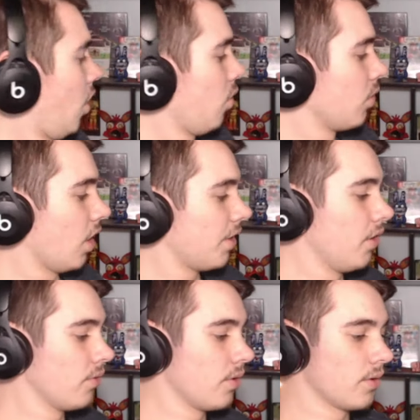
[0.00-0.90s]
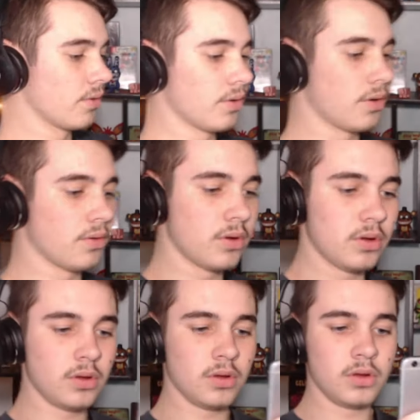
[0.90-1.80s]
Oh, God. No, no, no, no, no.
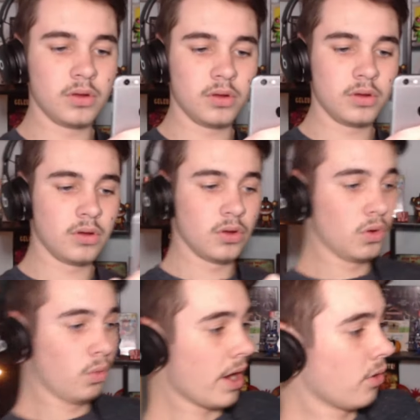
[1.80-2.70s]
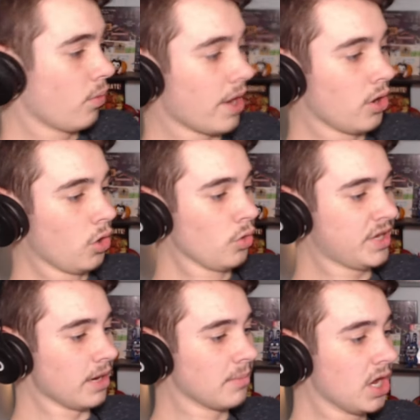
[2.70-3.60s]
Where? Where?
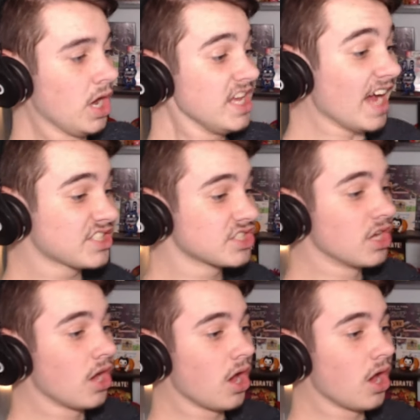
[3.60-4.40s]
Get him. Yes.